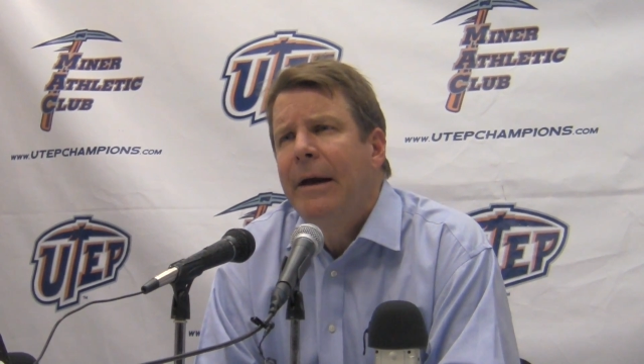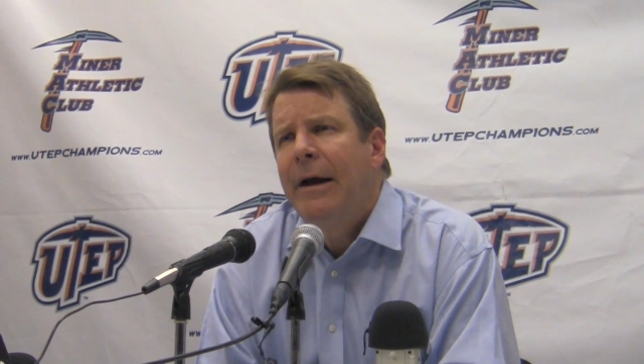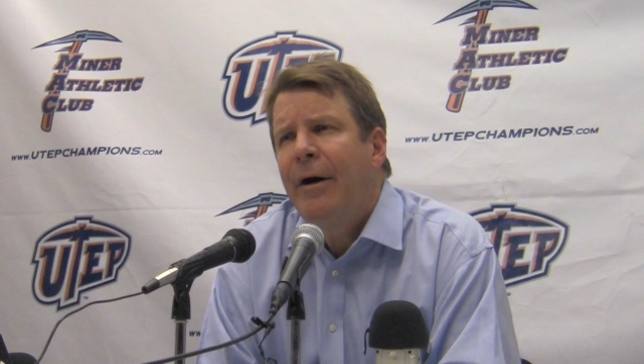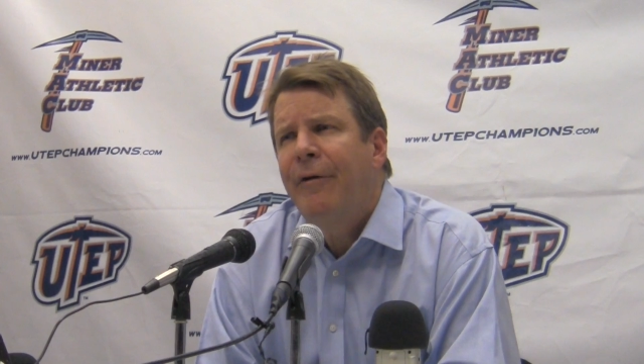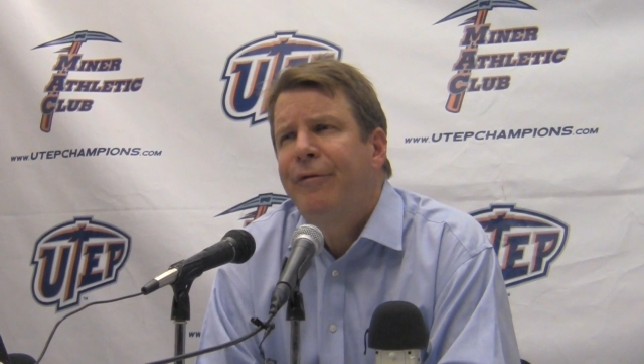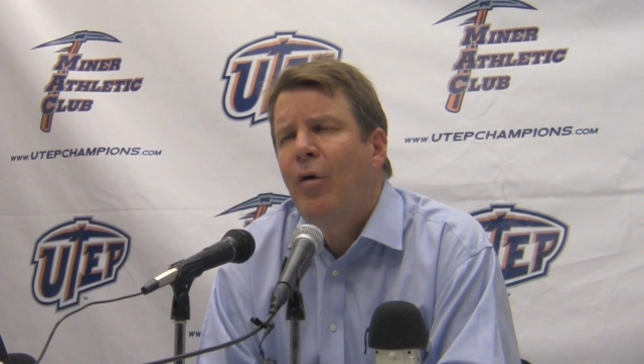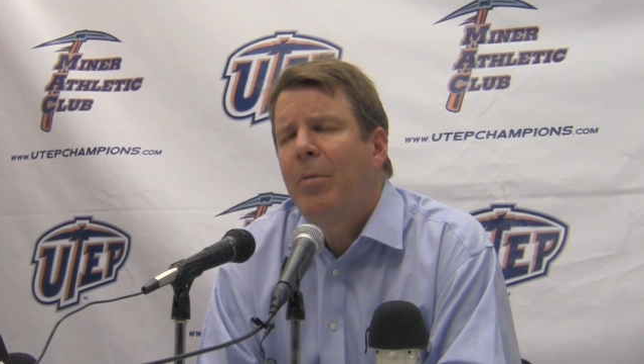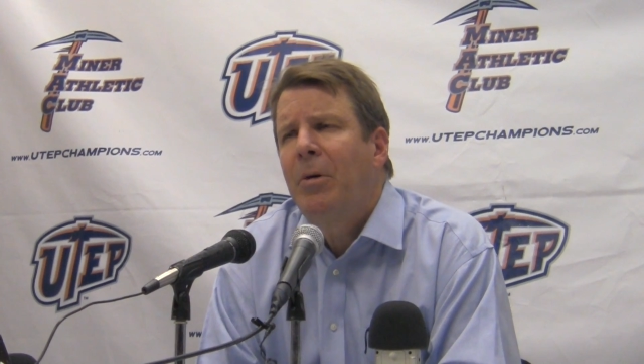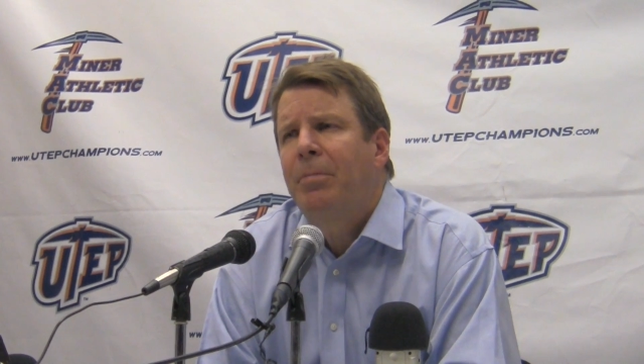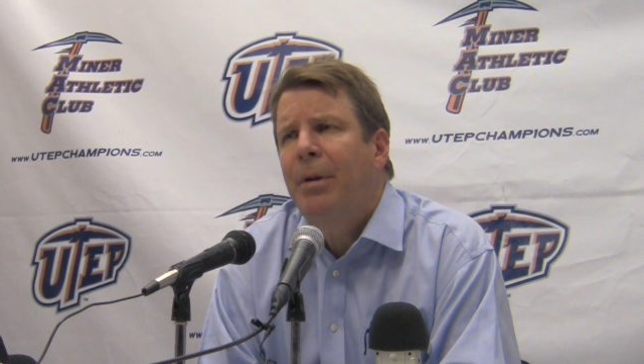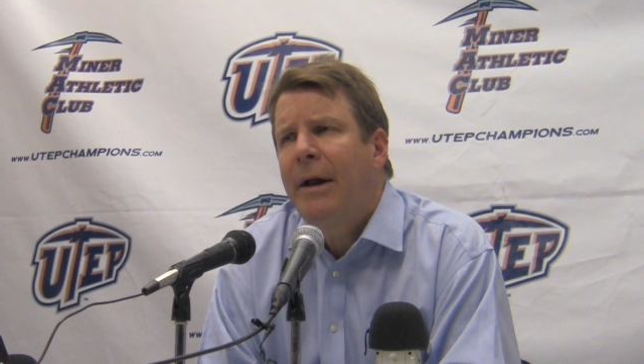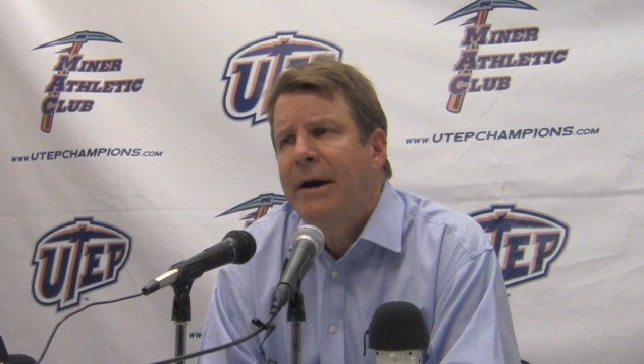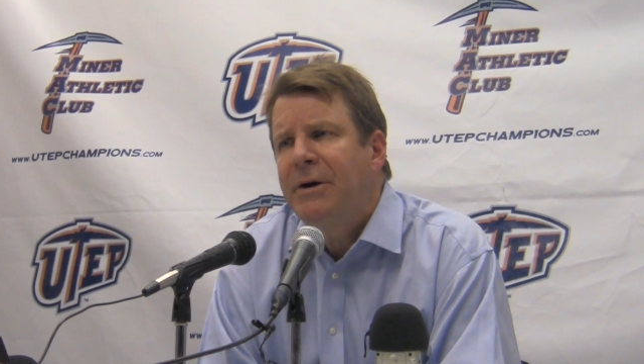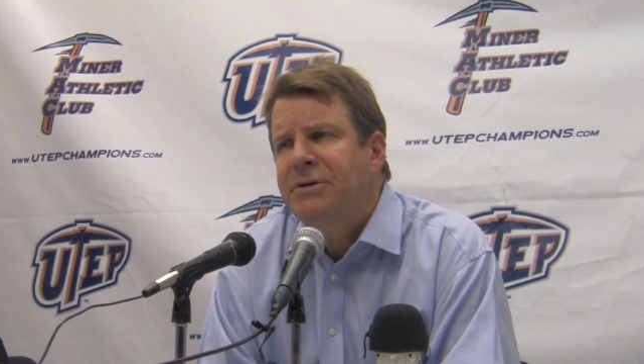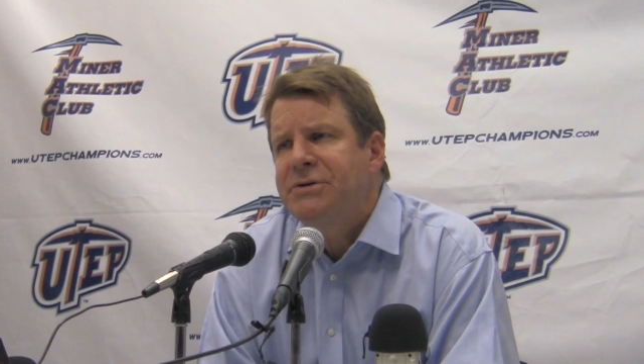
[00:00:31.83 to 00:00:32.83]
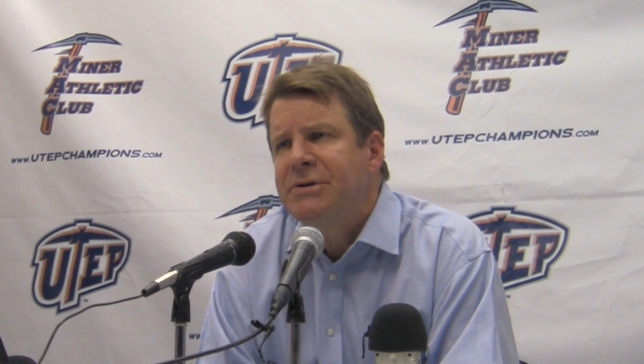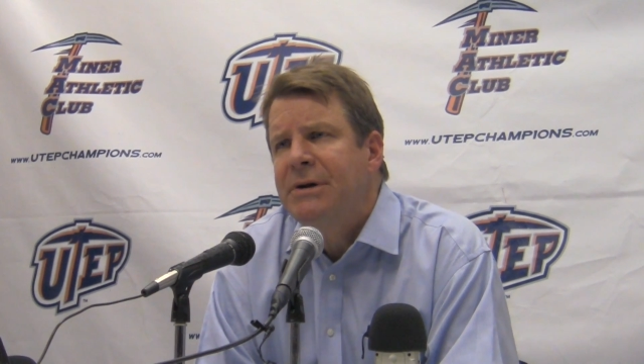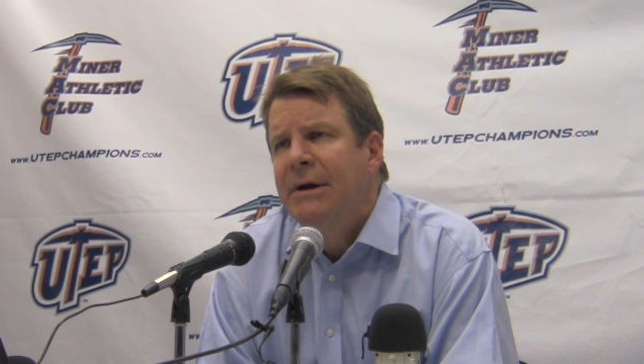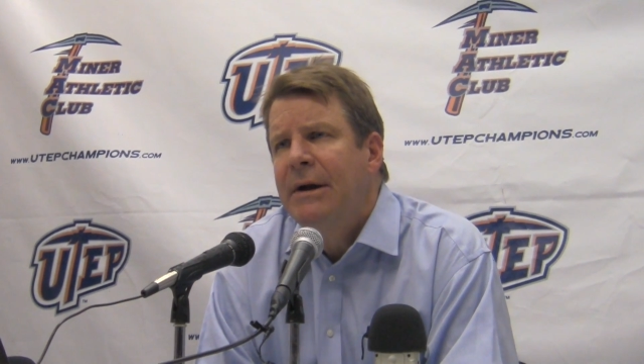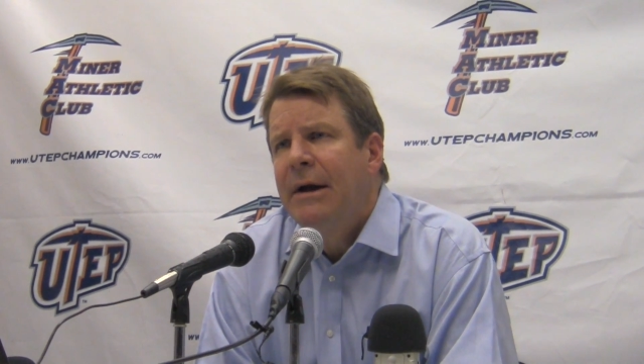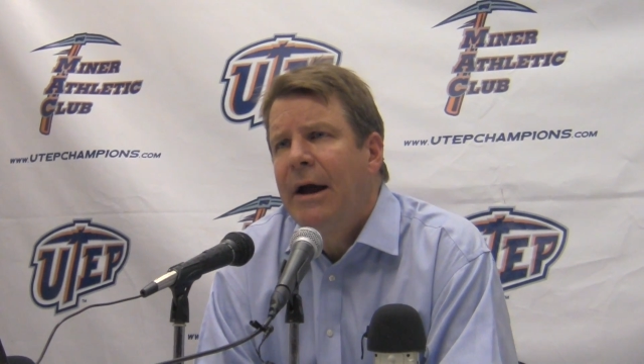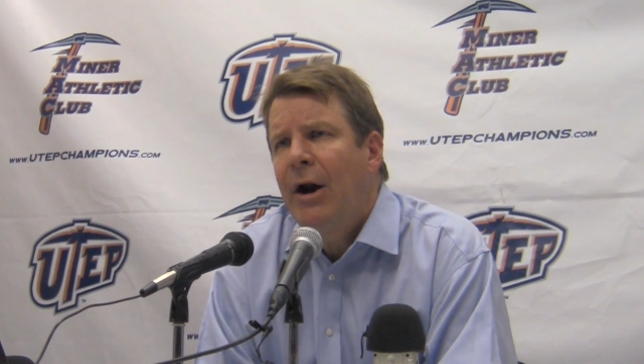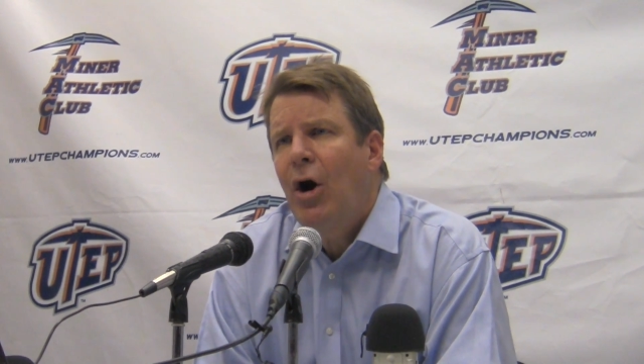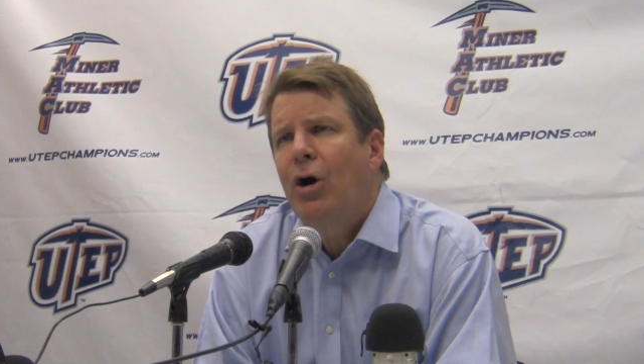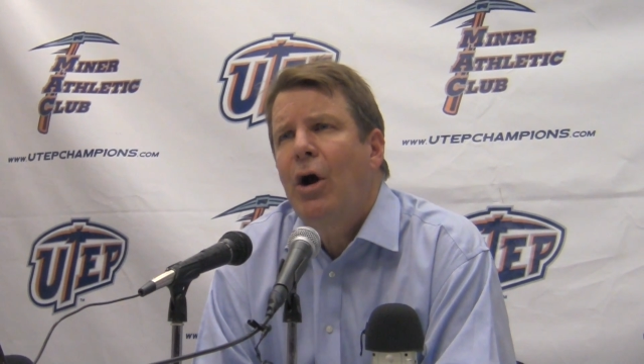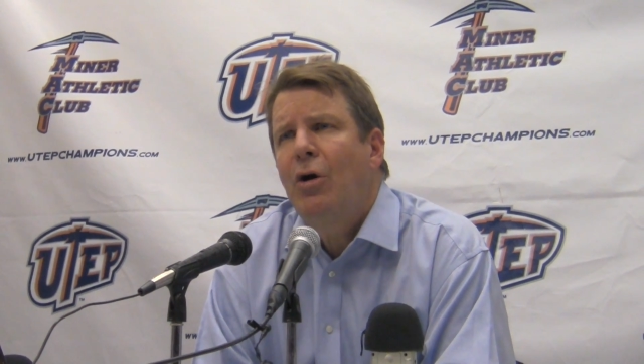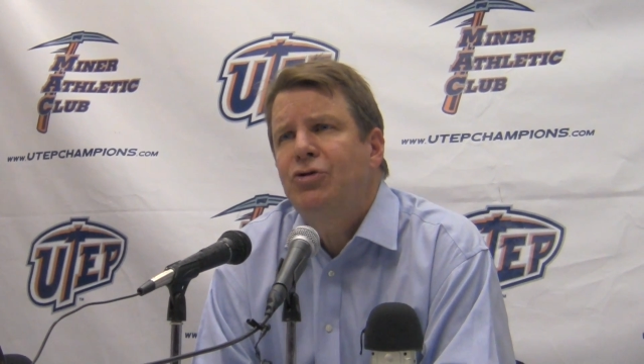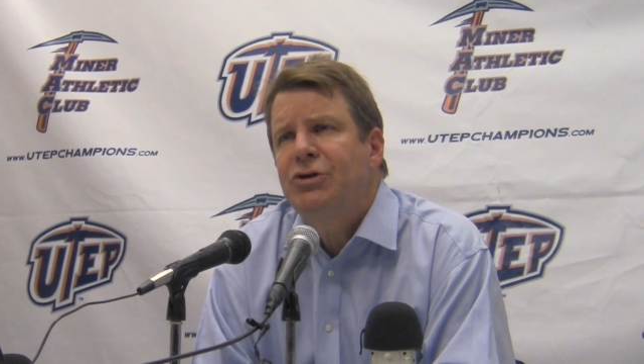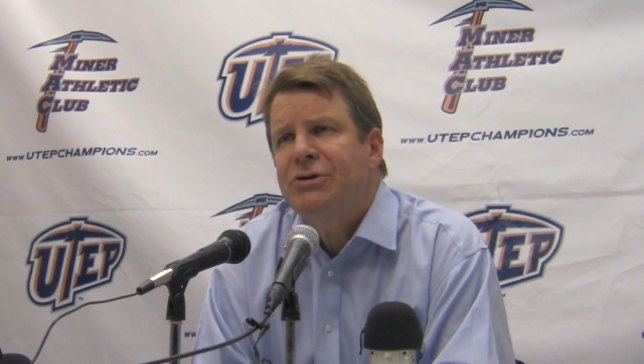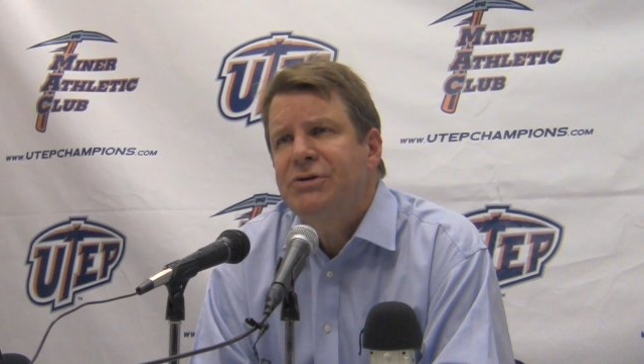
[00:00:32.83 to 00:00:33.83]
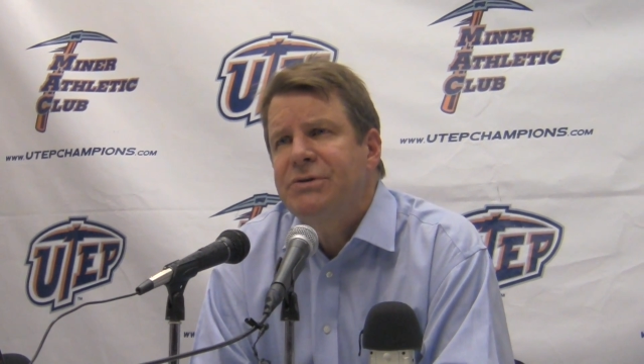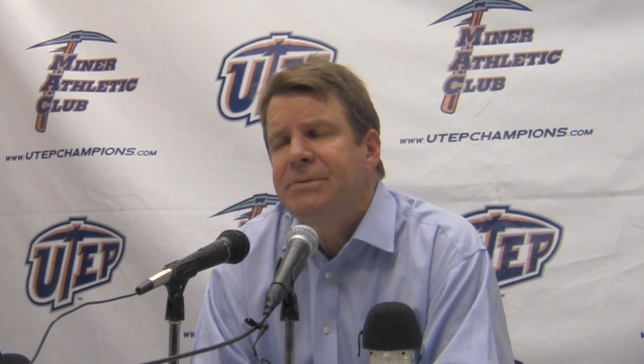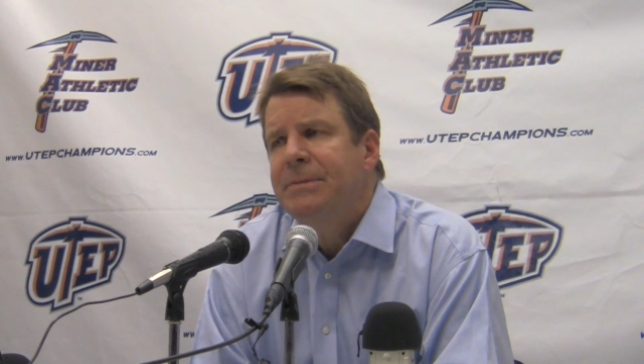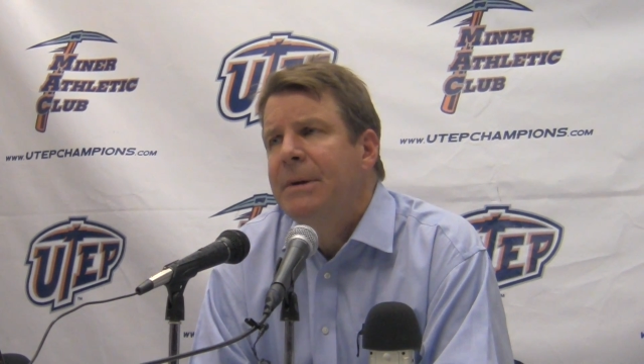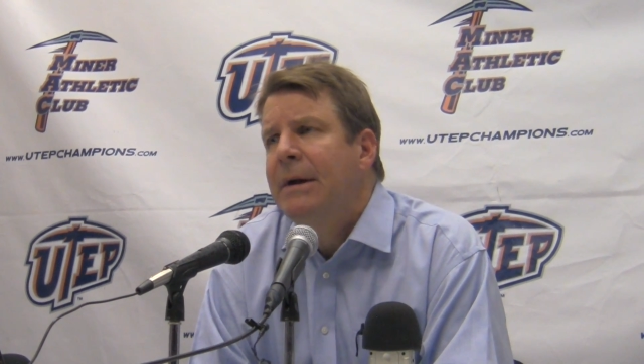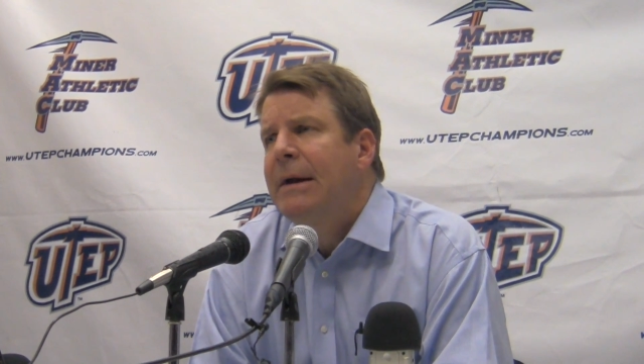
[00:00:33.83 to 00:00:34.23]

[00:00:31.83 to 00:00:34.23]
and our former players and our coaches.